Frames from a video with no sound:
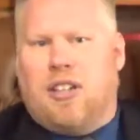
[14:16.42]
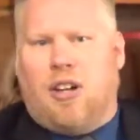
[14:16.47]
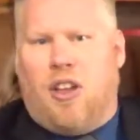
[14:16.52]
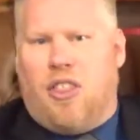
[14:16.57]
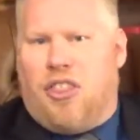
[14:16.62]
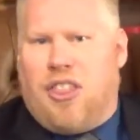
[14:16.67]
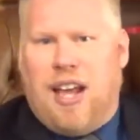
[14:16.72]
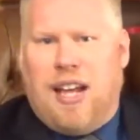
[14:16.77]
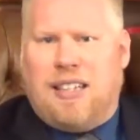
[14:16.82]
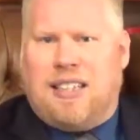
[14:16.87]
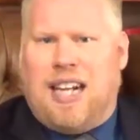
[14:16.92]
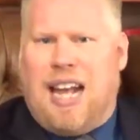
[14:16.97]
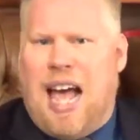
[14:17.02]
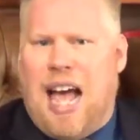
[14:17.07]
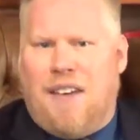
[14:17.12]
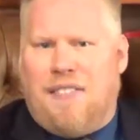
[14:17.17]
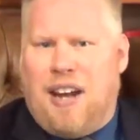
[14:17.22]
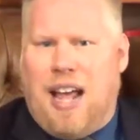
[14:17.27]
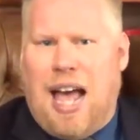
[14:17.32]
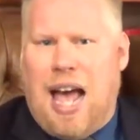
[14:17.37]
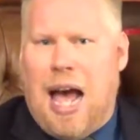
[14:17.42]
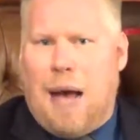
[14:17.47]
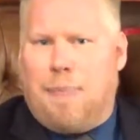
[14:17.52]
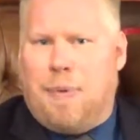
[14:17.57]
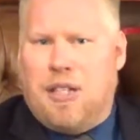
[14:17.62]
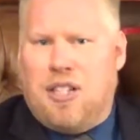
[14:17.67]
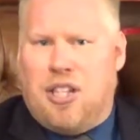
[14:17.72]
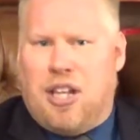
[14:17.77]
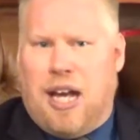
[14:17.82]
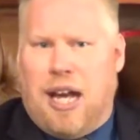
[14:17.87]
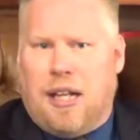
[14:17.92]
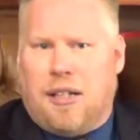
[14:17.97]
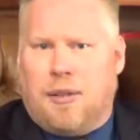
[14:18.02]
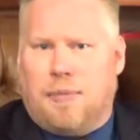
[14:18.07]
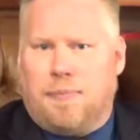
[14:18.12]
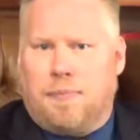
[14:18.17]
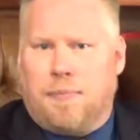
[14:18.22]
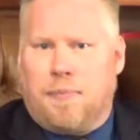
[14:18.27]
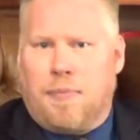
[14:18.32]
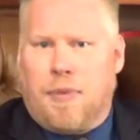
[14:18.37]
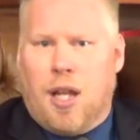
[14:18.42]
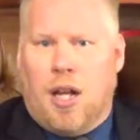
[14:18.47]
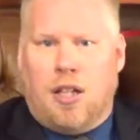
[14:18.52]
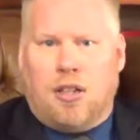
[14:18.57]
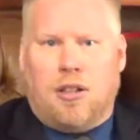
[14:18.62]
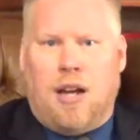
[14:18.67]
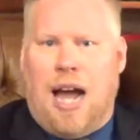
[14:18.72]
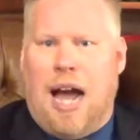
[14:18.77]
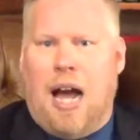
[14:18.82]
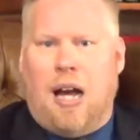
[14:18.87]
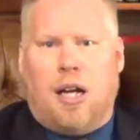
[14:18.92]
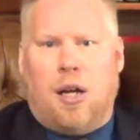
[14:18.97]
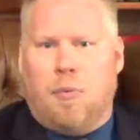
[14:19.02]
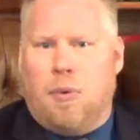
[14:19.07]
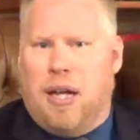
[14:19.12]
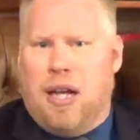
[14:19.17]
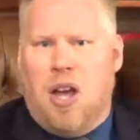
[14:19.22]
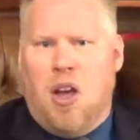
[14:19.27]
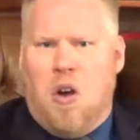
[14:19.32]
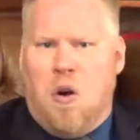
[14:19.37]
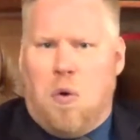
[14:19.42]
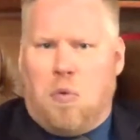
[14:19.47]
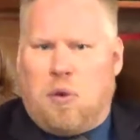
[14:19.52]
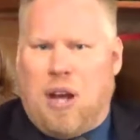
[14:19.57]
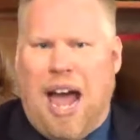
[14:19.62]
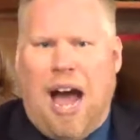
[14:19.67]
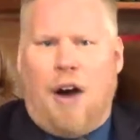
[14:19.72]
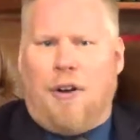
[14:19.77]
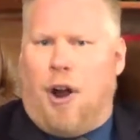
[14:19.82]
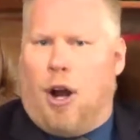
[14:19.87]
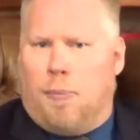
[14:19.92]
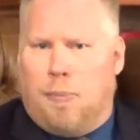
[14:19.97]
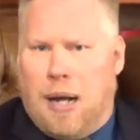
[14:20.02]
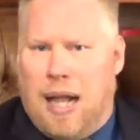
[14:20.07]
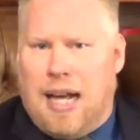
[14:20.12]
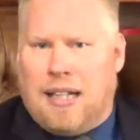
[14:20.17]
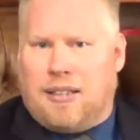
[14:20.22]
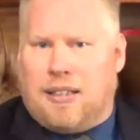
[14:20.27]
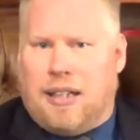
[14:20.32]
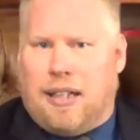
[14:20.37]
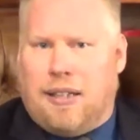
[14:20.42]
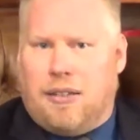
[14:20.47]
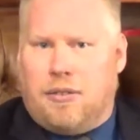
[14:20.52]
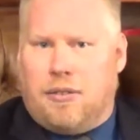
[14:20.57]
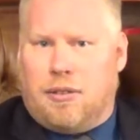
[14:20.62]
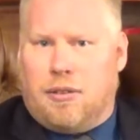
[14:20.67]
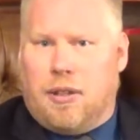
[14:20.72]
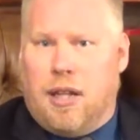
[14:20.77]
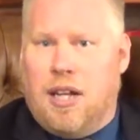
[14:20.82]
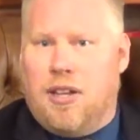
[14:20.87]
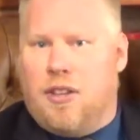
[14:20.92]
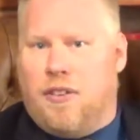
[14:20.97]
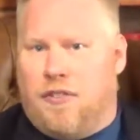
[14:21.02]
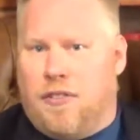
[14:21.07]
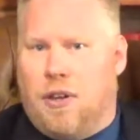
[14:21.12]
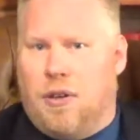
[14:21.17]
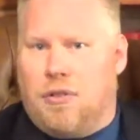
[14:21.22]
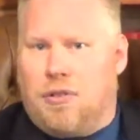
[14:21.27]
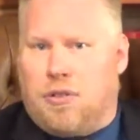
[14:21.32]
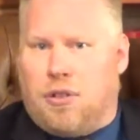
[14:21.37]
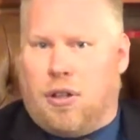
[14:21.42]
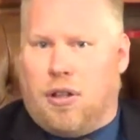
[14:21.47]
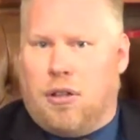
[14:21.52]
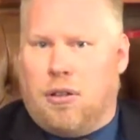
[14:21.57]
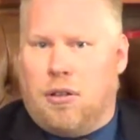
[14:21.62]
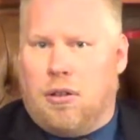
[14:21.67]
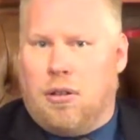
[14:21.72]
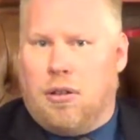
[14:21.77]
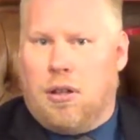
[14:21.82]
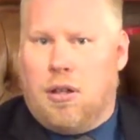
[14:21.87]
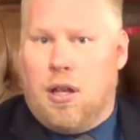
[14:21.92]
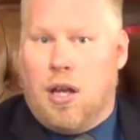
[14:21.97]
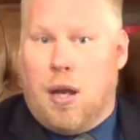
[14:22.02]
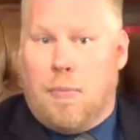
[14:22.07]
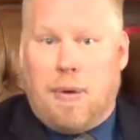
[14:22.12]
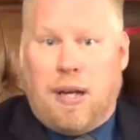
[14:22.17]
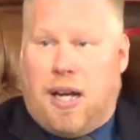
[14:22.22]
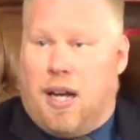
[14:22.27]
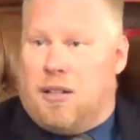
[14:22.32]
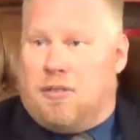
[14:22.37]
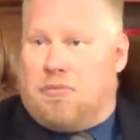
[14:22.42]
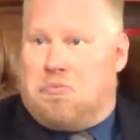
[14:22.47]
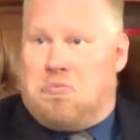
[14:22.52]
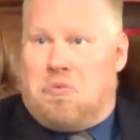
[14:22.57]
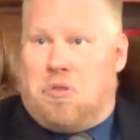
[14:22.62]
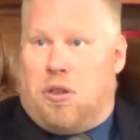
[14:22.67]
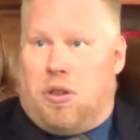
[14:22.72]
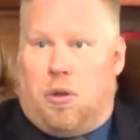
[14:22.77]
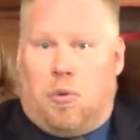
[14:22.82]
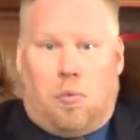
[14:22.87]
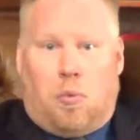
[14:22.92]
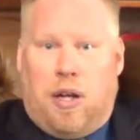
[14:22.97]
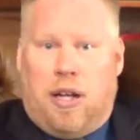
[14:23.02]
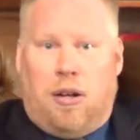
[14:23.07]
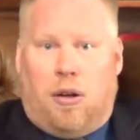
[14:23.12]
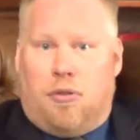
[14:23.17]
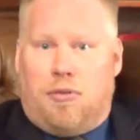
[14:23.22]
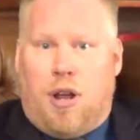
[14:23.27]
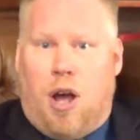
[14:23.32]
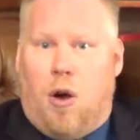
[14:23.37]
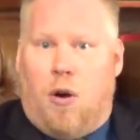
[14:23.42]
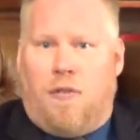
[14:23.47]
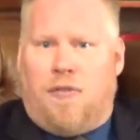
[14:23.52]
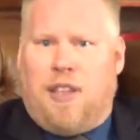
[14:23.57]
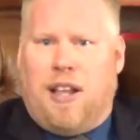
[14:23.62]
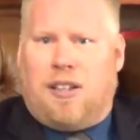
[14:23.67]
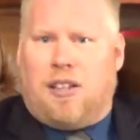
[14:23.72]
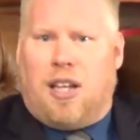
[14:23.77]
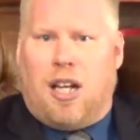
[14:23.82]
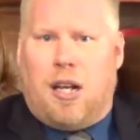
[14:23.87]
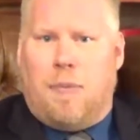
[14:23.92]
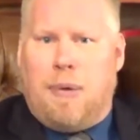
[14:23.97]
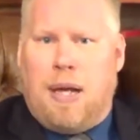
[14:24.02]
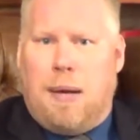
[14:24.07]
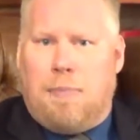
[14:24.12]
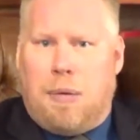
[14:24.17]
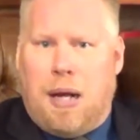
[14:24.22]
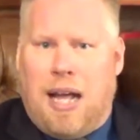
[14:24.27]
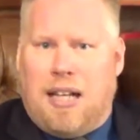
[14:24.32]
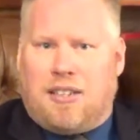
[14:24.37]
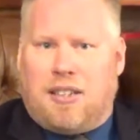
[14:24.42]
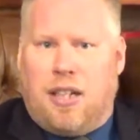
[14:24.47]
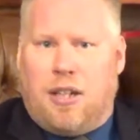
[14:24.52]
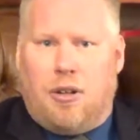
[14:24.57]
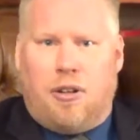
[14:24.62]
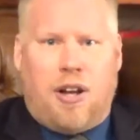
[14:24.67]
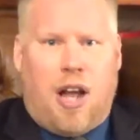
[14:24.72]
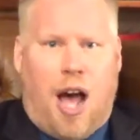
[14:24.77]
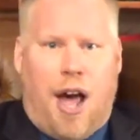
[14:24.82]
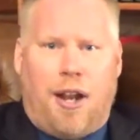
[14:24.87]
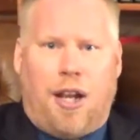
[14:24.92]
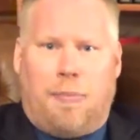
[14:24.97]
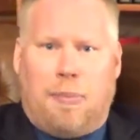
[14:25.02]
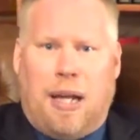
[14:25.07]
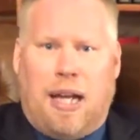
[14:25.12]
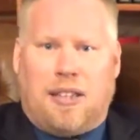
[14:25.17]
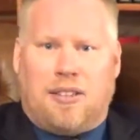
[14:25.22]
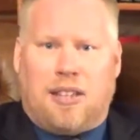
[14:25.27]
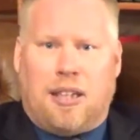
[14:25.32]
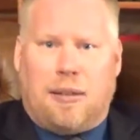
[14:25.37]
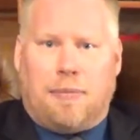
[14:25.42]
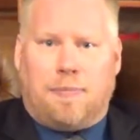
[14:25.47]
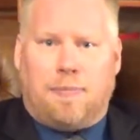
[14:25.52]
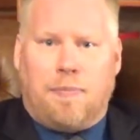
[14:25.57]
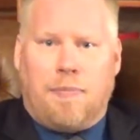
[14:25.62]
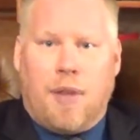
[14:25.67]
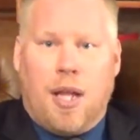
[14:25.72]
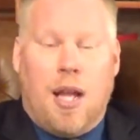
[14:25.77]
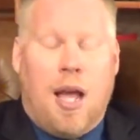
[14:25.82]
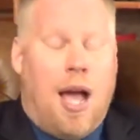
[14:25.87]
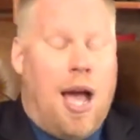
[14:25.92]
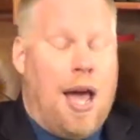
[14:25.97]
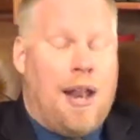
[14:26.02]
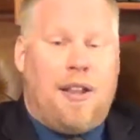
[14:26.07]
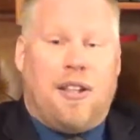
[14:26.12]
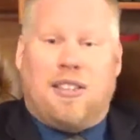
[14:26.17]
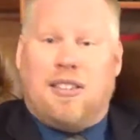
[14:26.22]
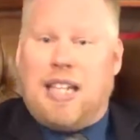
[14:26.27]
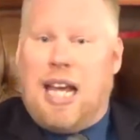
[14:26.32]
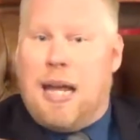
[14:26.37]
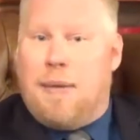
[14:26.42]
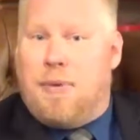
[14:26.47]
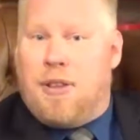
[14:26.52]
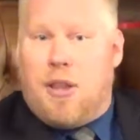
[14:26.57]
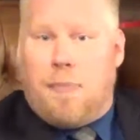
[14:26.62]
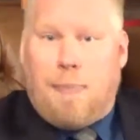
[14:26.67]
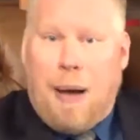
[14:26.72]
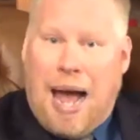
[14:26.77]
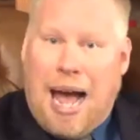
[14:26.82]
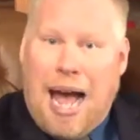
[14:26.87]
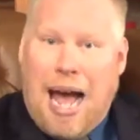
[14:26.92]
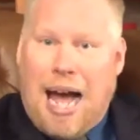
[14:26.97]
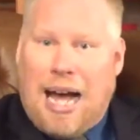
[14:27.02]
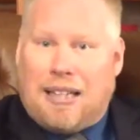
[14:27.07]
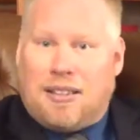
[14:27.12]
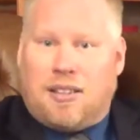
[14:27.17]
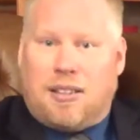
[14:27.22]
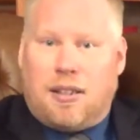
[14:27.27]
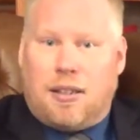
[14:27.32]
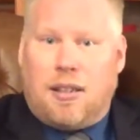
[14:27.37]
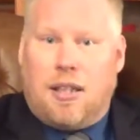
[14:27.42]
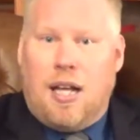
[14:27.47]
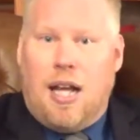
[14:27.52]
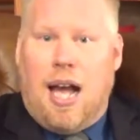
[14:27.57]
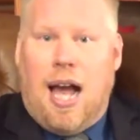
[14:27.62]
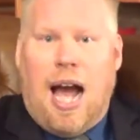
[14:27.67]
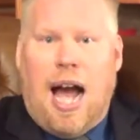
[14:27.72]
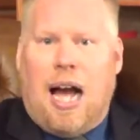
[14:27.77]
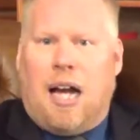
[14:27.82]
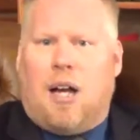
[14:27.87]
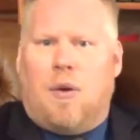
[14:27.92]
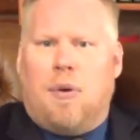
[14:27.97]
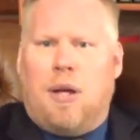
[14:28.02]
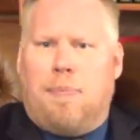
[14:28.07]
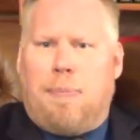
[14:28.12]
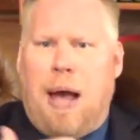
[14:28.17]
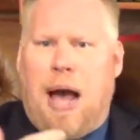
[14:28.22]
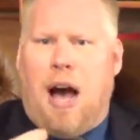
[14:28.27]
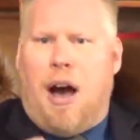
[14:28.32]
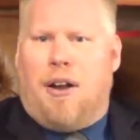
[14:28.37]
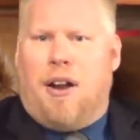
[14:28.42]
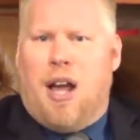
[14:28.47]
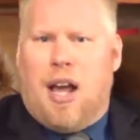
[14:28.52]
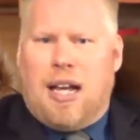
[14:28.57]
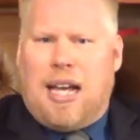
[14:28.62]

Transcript: on things that haven't happened yet. So how can we count our blessings in the future? Because we don't know if that's going to be a blessing or not a blessing. And the same in the past. How can we count